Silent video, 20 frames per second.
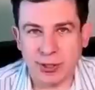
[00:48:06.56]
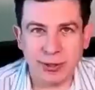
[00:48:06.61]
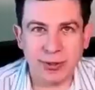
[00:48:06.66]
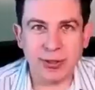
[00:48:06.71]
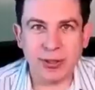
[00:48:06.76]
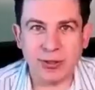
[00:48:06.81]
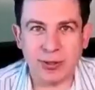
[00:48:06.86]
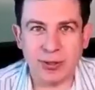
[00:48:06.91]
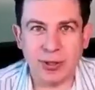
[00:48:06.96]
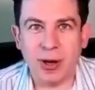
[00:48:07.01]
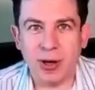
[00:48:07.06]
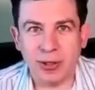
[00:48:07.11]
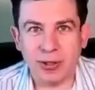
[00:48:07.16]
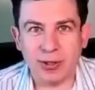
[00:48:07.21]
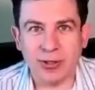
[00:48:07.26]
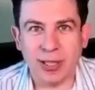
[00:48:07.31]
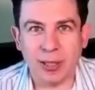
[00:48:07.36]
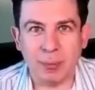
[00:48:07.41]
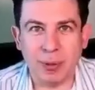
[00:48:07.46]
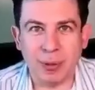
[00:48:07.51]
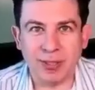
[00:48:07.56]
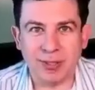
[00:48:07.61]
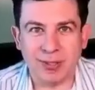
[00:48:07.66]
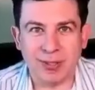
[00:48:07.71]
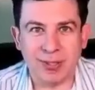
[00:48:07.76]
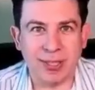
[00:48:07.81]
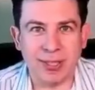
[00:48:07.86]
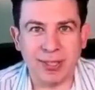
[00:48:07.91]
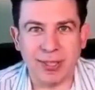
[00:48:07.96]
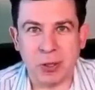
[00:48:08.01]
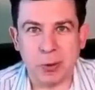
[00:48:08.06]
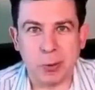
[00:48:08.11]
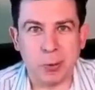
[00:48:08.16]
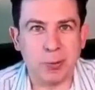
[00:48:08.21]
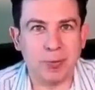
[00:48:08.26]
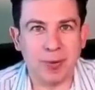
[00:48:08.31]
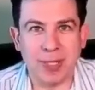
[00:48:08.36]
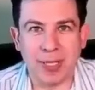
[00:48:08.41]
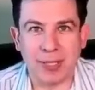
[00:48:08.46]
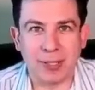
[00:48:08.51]
these dogs are basically they're
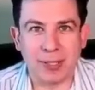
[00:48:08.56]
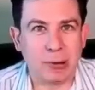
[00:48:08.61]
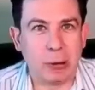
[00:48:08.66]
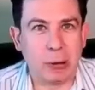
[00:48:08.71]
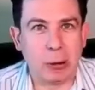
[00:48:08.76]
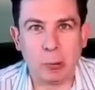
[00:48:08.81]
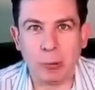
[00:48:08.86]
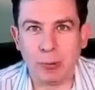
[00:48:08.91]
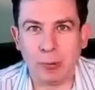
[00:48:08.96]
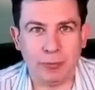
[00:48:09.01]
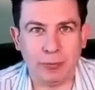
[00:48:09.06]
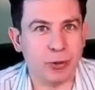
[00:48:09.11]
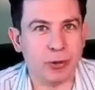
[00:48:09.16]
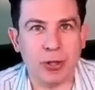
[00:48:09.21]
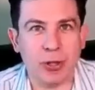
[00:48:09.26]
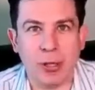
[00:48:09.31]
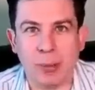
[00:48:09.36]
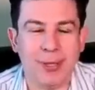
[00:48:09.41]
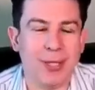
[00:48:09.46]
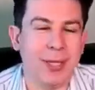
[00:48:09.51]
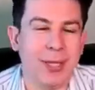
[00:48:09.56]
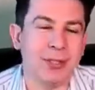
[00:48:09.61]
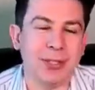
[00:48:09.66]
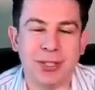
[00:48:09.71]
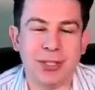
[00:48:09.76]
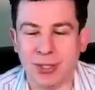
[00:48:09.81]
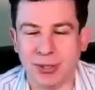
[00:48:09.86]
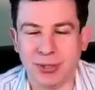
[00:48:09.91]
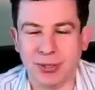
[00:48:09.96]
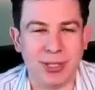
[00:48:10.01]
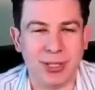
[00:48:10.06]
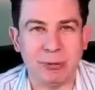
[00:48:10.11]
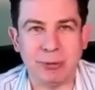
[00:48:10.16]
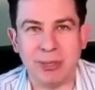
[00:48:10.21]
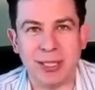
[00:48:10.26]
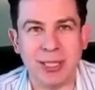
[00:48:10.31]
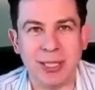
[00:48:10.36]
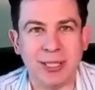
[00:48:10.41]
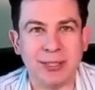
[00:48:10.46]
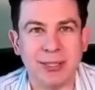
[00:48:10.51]
like equivalent of traumatized children.
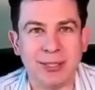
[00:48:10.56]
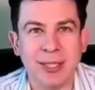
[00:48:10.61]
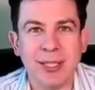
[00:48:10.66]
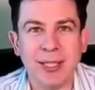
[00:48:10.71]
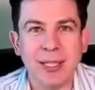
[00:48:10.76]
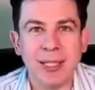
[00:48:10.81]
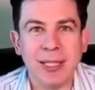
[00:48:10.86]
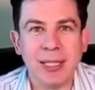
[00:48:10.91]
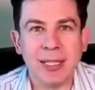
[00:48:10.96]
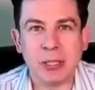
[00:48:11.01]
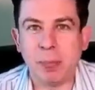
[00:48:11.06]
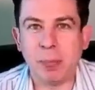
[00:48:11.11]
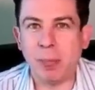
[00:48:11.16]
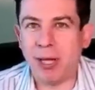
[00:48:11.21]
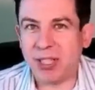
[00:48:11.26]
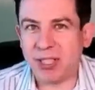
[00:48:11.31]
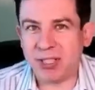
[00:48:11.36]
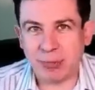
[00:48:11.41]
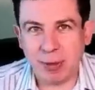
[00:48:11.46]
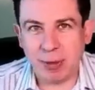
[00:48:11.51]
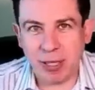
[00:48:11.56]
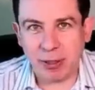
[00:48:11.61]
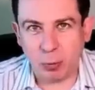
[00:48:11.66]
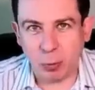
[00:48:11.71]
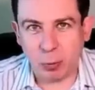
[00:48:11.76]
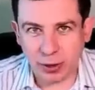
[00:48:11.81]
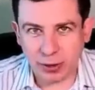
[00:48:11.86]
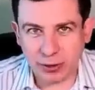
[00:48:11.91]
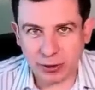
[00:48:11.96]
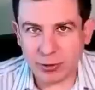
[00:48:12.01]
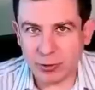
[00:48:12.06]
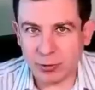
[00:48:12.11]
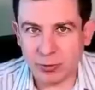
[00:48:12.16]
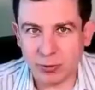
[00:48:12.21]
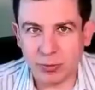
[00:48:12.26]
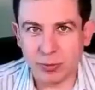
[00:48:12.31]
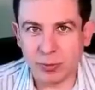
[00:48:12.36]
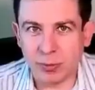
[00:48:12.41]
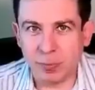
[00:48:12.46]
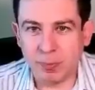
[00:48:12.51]
It takes mm. tremendous amount of work
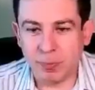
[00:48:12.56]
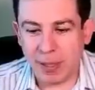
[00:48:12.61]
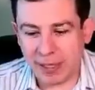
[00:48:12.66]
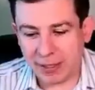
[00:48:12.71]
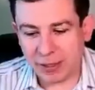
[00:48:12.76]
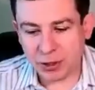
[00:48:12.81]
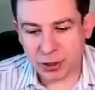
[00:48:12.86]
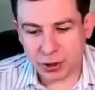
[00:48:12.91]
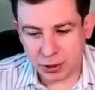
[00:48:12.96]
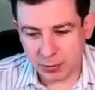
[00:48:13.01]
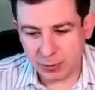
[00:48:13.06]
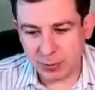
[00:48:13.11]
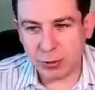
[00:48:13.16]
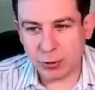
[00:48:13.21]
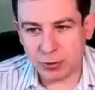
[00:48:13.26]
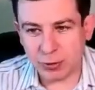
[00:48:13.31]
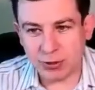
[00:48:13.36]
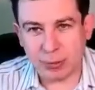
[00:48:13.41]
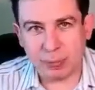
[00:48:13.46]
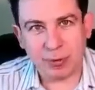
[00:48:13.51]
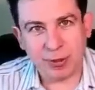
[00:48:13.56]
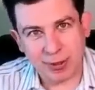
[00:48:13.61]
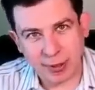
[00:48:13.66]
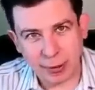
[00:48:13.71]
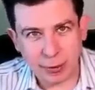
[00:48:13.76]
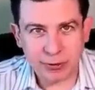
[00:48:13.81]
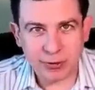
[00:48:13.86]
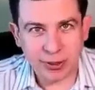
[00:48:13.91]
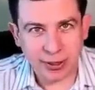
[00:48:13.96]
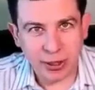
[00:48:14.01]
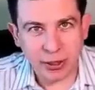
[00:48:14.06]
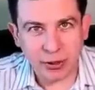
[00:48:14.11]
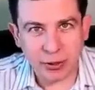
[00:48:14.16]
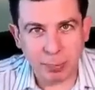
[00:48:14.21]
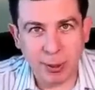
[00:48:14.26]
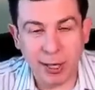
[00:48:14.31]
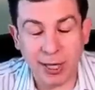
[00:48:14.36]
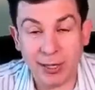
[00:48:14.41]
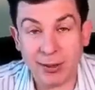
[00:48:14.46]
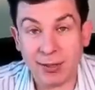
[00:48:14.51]
to make turn them into something that looks like a good
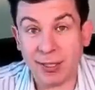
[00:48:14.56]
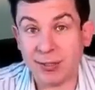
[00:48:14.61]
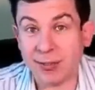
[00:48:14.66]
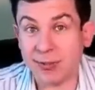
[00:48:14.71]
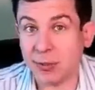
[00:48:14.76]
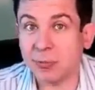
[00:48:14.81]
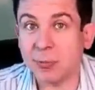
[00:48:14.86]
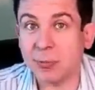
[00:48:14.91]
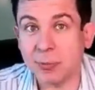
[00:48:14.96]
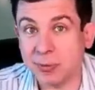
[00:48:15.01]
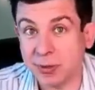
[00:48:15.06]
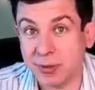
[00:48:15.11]
pet, and sometimes yeah. it's